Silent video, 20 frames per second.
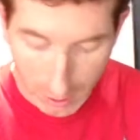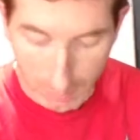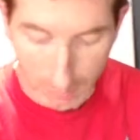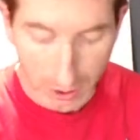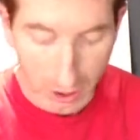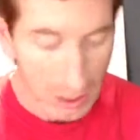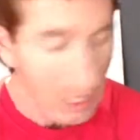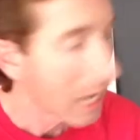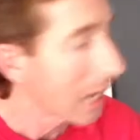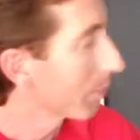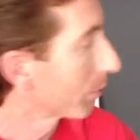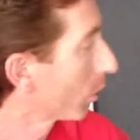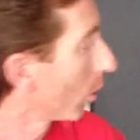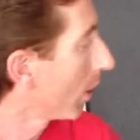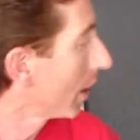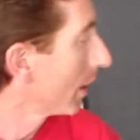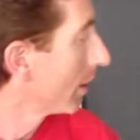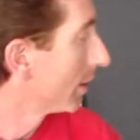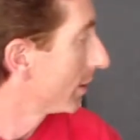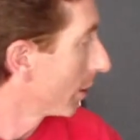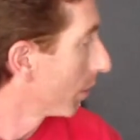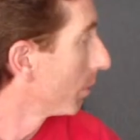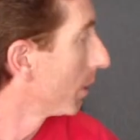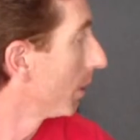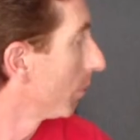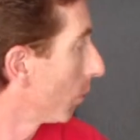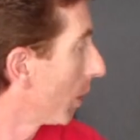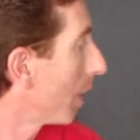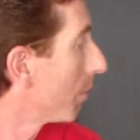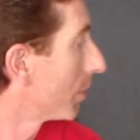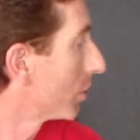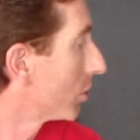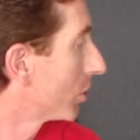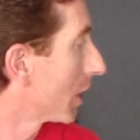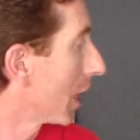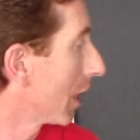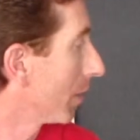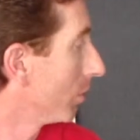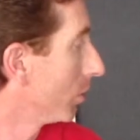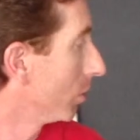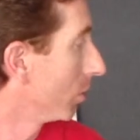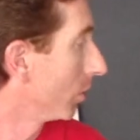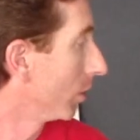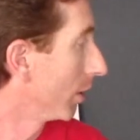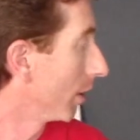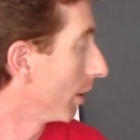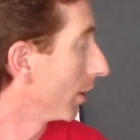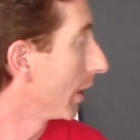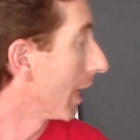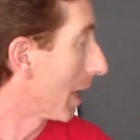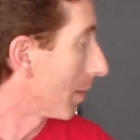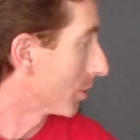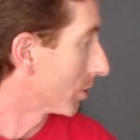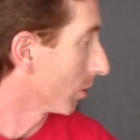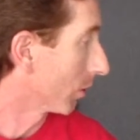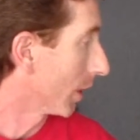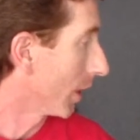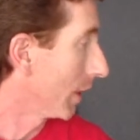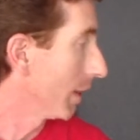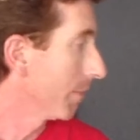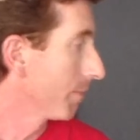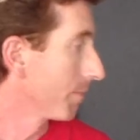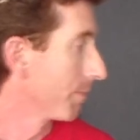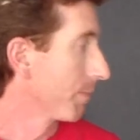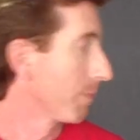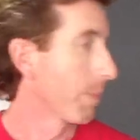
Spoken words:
stop, go ahead and tell me how much time you elapsed, okay?